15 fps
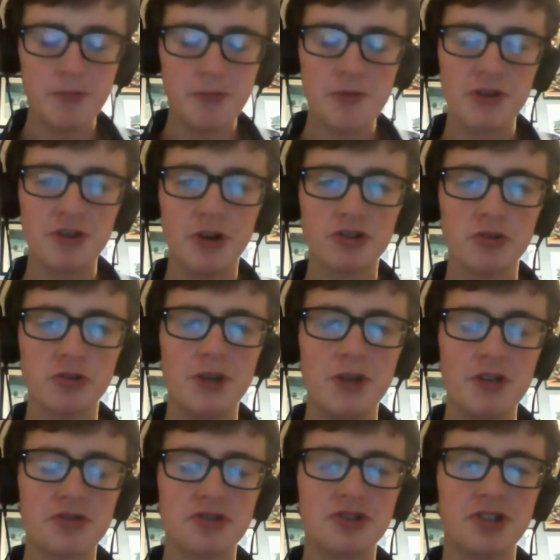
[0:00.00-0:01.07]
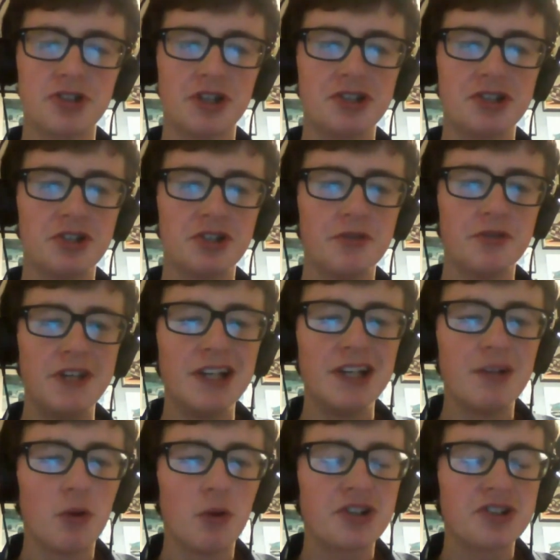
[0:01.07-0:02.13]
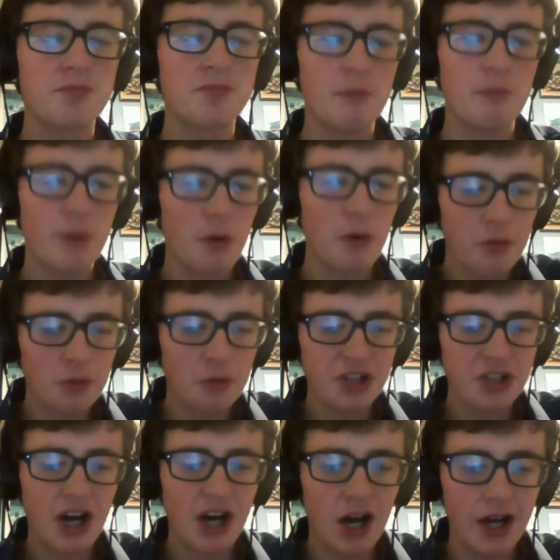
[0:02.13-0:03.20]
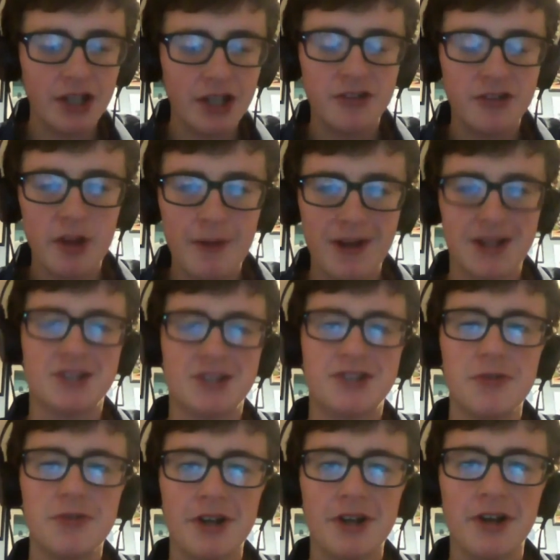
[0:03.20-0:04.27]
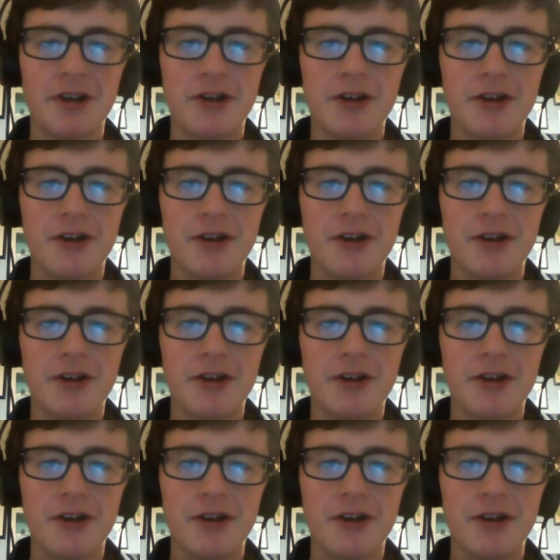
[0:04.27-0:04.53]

him and the Doctor will be interesting, because sort of both of them want to hide their past, don't they?